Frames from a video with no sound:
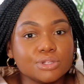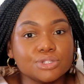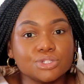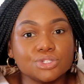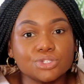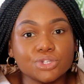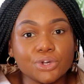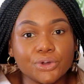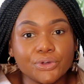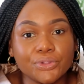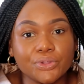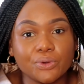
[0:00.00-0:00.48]

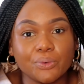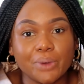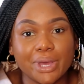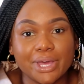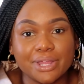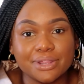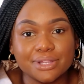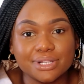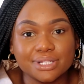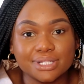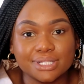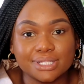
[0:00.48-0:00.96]
So the
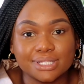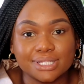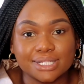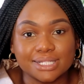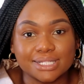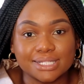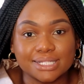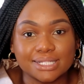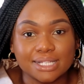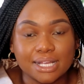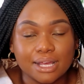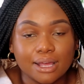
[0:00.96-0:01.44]
way
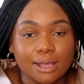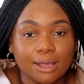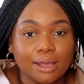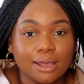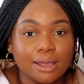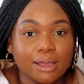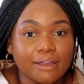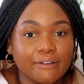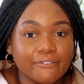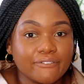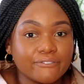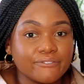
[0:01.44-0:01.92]
this
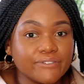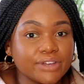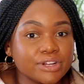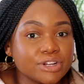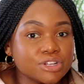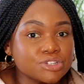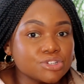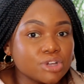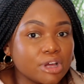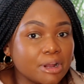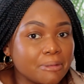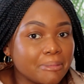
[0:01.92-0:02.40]

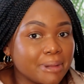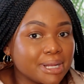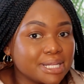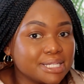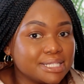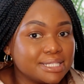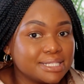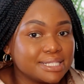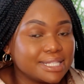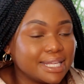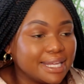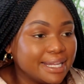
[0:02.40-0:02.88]
finish on my
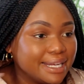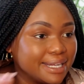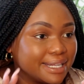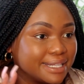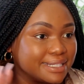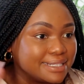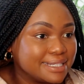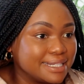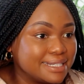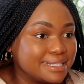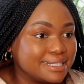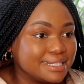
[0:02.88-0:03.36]
skin
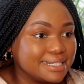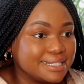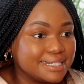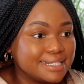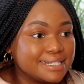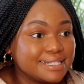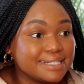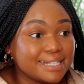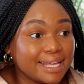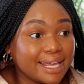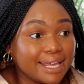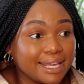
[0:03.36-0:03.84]
is
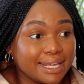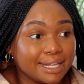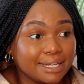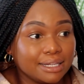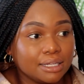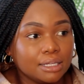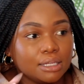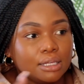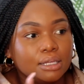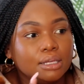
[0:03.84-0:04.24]
insane.